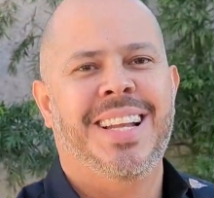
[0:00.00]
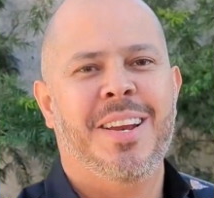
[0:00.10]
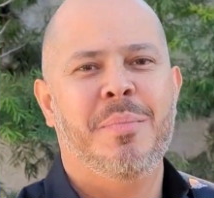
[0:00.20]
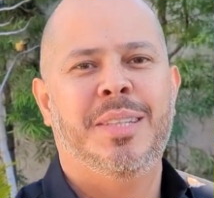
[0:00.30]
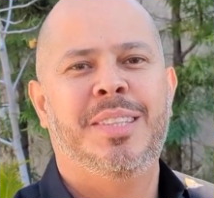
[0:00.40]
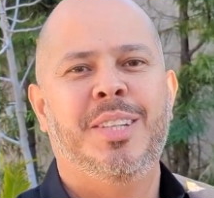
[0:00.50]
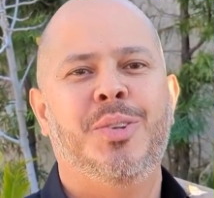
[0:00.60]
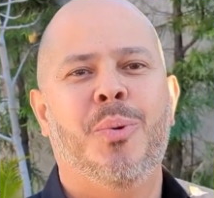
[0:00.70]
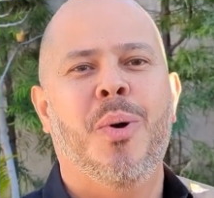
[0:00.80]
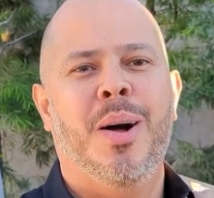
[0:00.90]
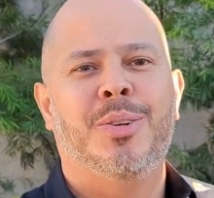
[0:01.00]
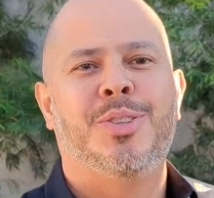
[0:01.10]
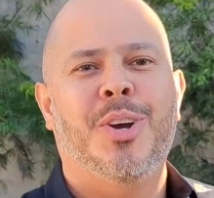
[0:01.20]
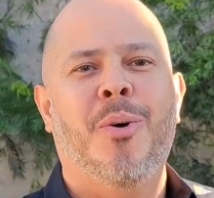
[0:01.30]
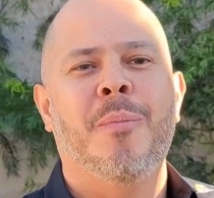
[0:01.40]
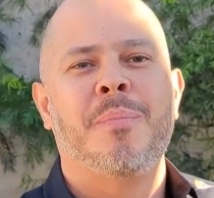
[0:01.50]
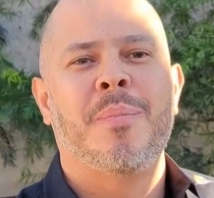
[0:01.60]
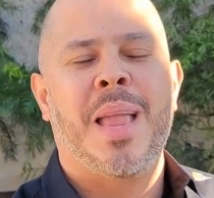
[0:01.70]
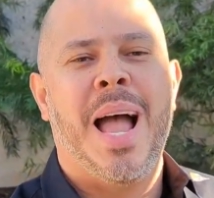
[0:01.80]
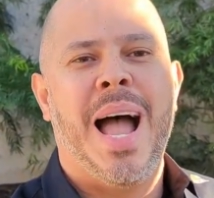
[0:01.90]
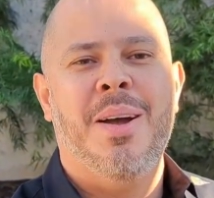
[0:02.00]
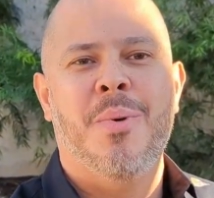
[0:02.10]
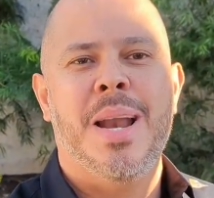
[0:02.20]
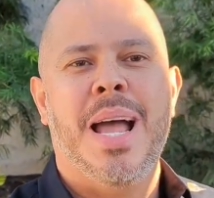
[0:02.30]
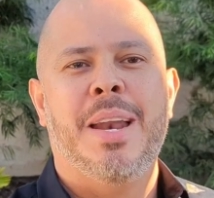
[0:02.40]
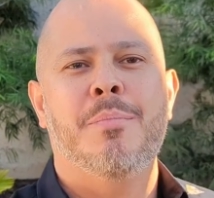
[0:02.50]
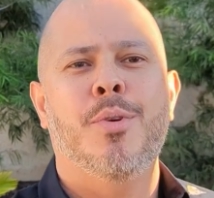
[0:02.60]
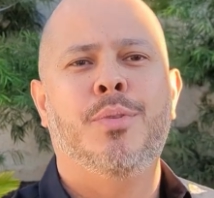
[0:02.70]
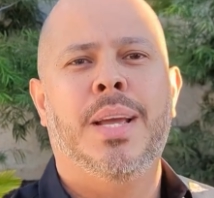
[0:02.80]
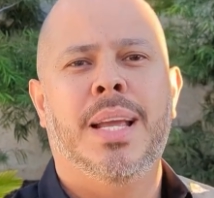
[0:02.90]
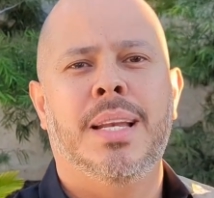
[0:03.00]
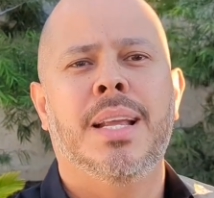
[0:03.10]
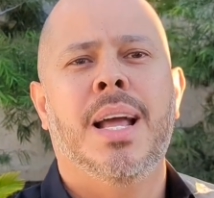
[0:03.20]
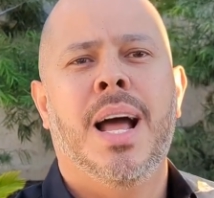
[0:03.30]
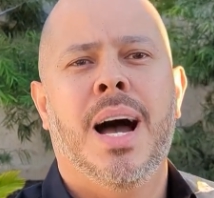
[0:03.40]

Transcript: letting me see too well. So I went ahead and moved in.